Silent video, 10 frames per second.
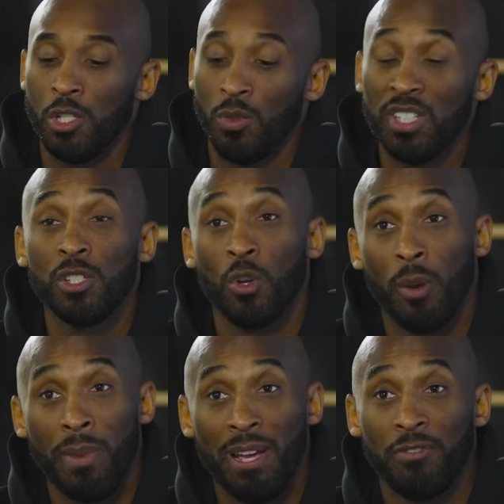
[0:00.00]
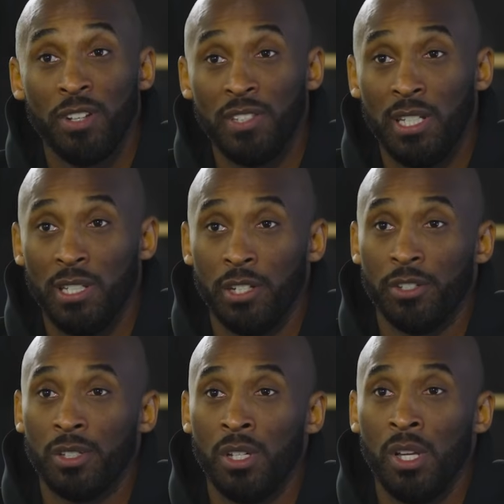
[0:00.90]
So this is going back 15
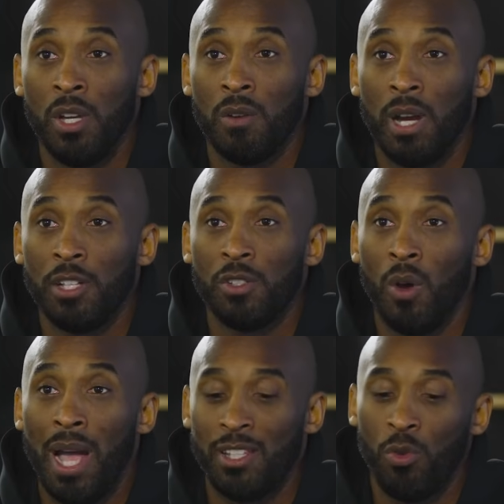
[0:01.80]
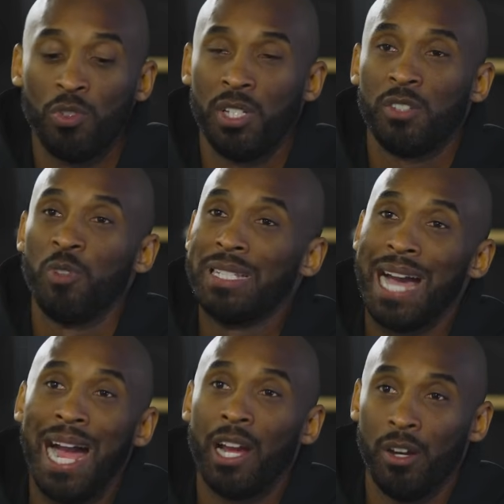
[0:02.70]
years, right? So I don't just
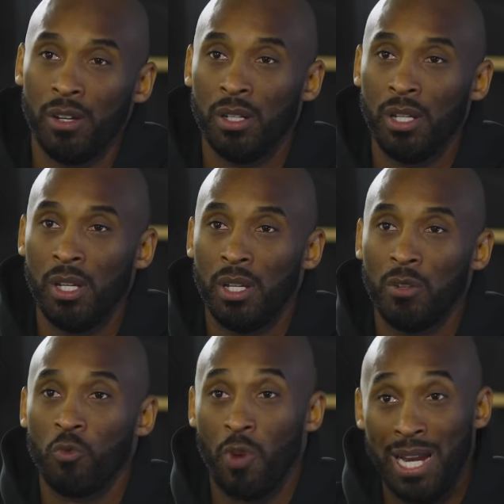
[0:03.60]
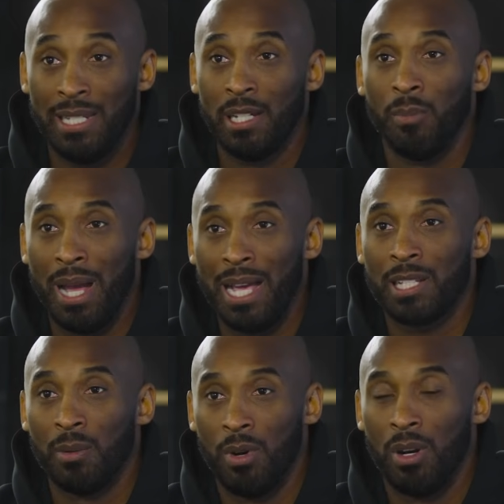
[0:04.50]
retire, right there
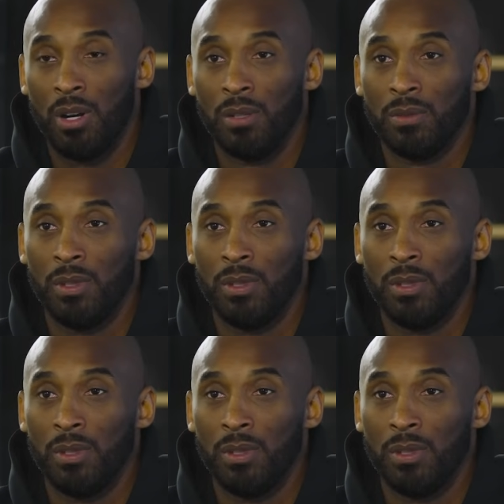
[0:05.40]
basketball,